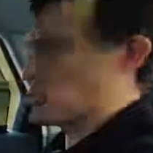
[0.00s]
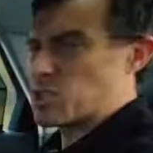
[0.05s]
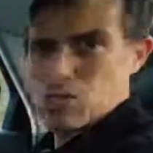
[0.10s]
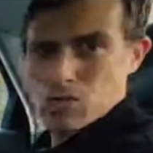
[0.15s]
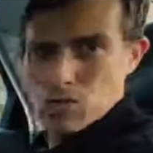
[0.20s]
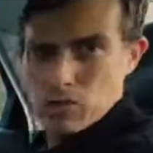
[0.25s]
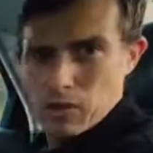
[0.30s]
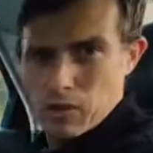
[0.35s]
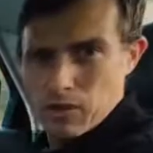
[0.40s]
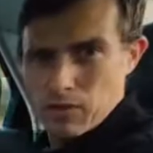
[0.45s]
the
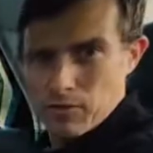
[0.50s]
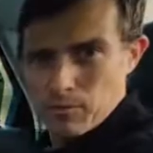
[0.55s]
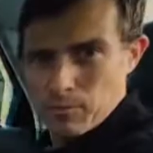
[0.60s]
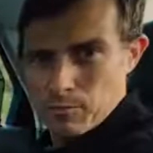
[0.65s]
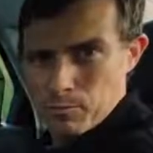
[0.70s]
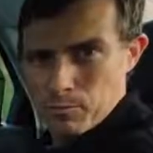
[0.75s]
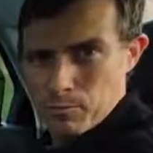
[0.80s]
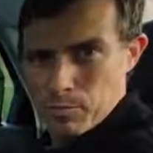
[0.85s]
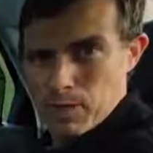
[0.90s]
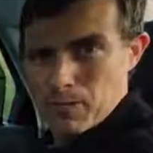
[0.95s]
sun off,
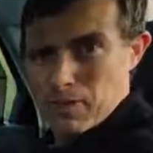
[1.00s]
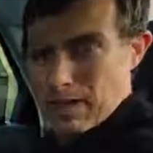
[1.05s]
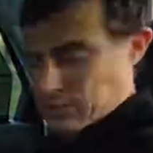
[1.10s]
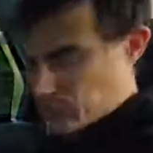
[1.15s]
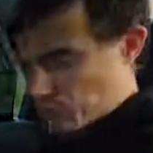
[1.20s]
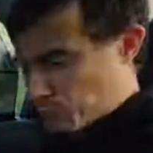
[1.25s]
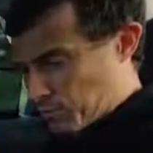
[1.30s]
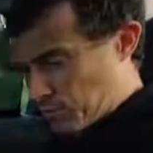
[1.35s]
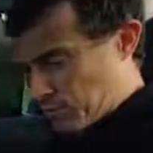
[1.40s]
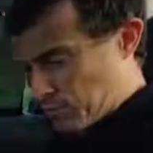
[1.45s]
bit of
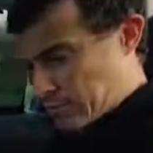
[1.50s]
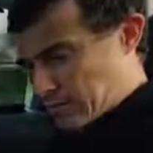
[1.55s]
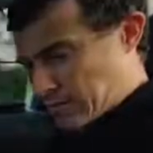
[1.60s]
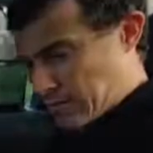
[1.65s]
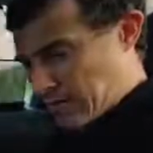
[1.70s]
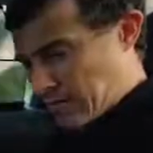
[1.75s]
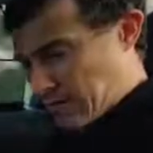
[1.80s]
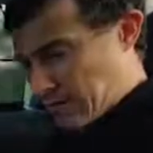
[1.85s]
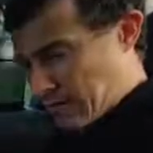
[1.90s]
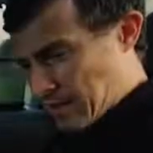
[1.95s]
extra
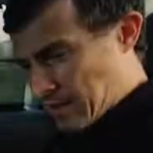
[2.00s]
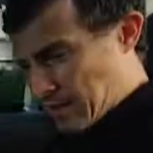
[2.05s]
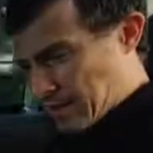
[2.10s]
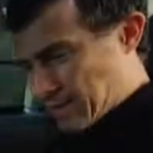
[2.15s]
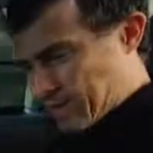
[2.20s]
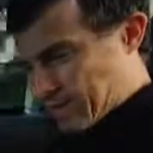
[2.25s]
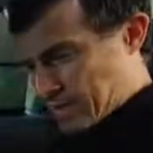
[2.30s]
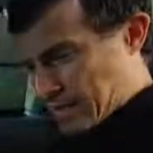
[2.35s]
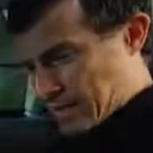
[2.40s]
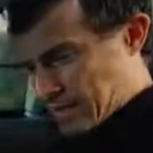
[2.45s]
privacy.
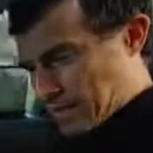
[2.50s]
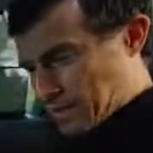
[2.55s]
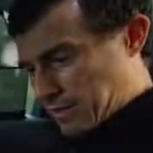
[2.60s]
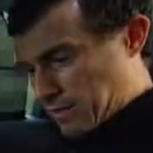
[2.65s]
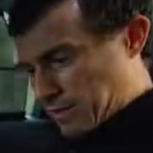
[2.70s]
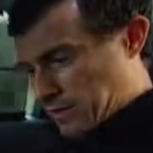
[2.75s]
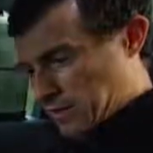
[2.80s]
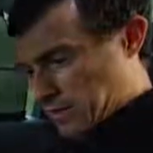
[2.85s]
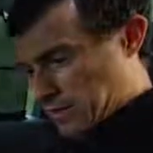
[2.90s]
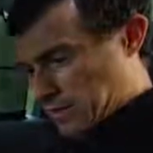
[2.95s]
Other
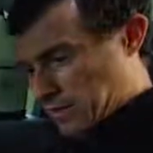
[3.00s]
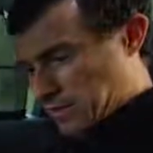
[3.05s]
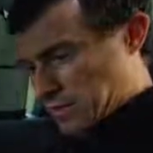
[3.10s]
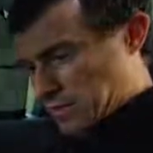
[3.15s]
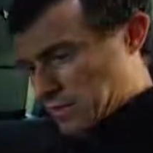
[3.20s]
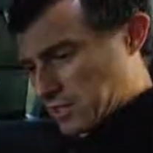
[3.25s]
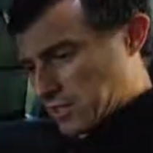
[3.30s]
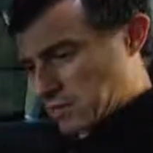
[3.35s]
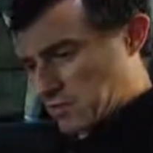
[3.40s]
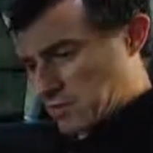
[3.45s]
things you can
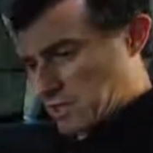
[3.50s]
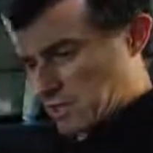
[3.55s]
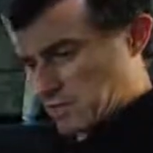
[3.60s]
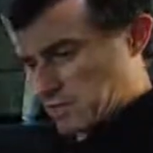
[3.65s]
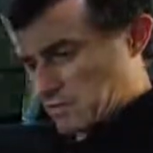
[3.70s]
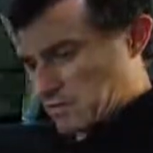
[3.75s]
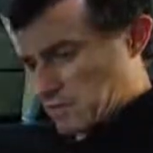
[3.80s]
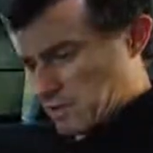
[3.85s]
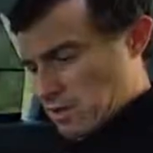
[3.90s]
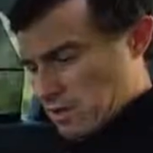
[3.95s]
do
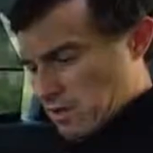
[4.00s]
is